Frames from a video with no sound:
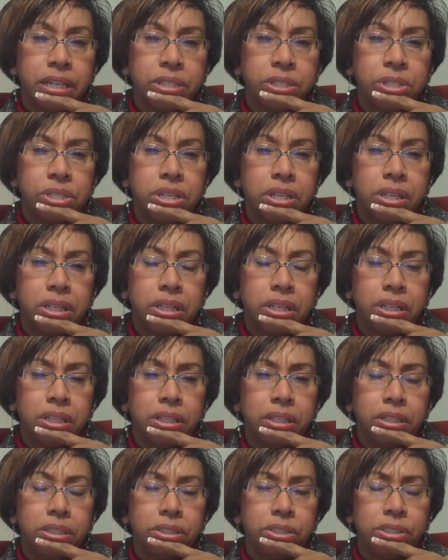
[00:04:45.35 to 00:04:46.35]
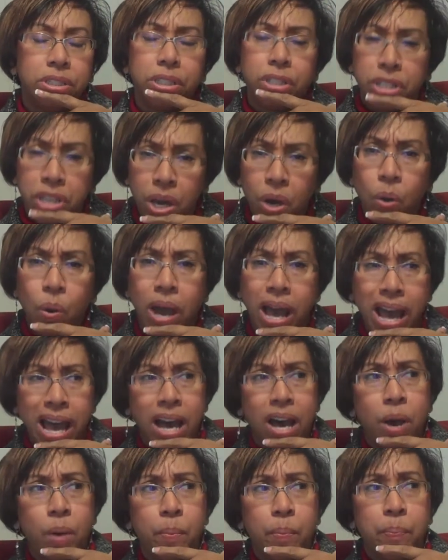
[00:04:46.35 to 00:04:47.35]
to know
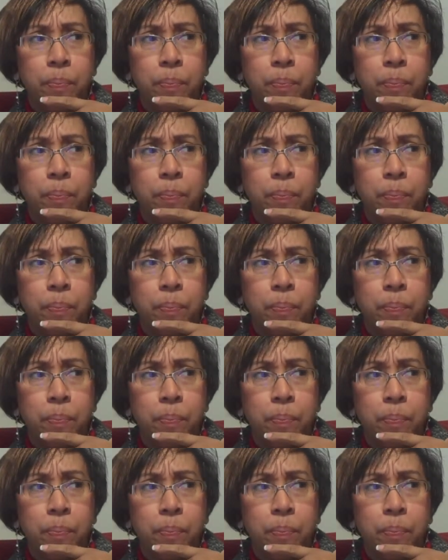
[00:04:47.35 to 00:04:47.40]
how